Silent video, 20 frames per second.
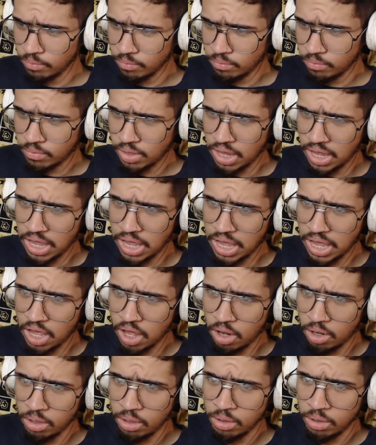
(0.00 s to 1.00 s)
The
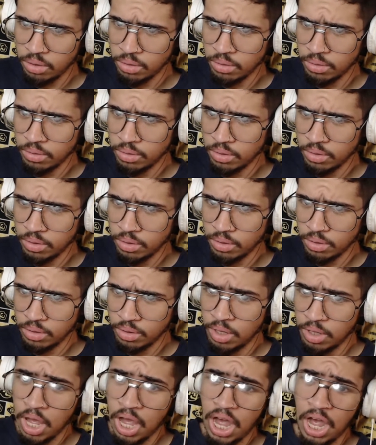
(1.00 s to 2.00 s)
hell?
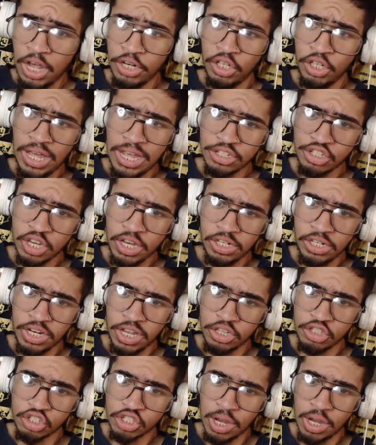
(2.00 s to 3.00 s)
Unless he
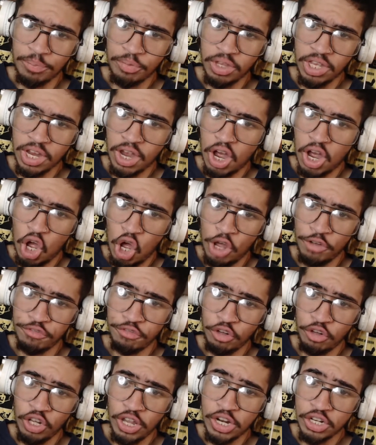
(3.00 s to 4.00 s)
did something
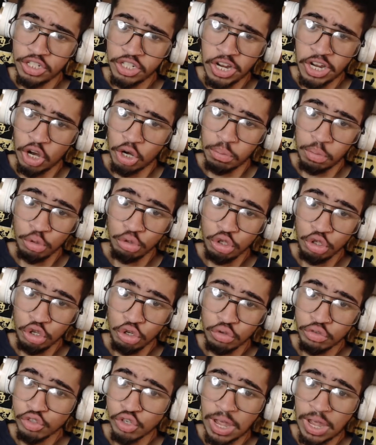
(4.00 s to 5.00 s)
awful and terrible,
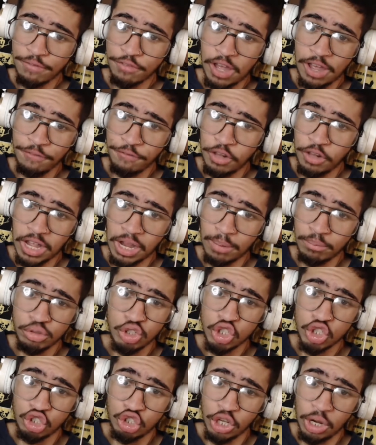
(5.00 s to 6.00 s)
dude. So I feel like I'm
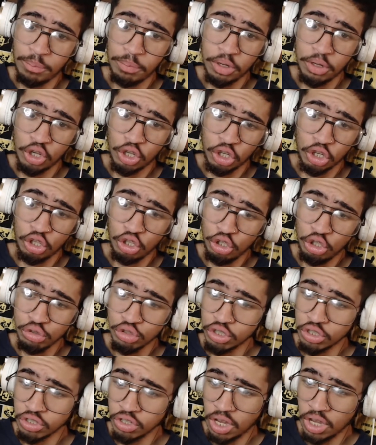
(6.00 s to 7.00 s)
just jumping to
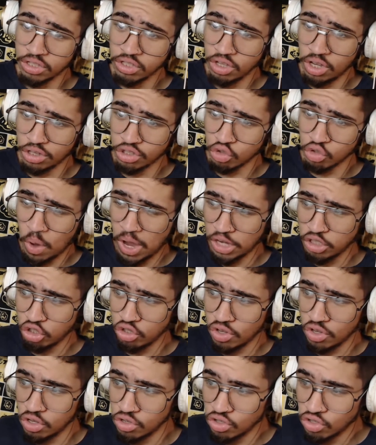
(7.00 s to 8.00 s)
conclusions. Let's watch
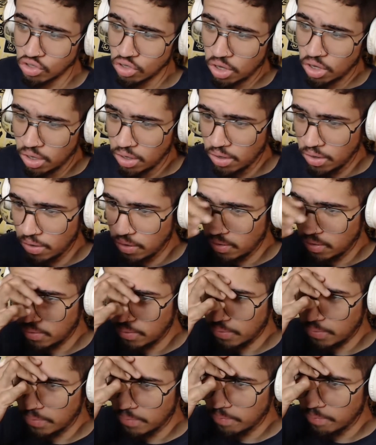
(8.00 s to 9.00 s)
this. Sorry.
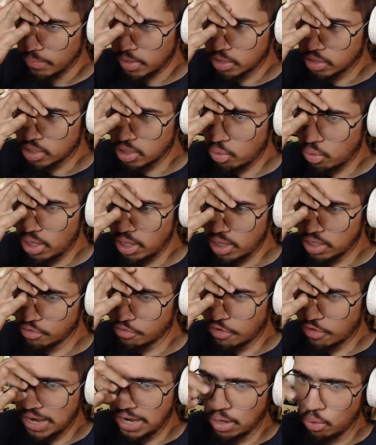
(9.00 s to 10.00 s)
Let's
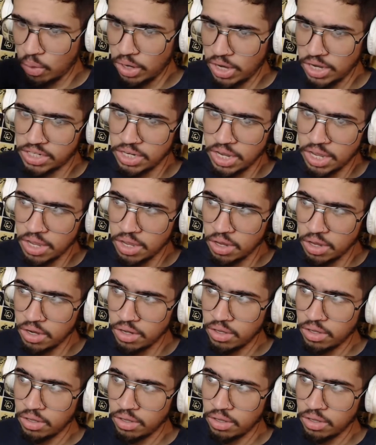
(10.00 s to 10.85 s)
find out what he did.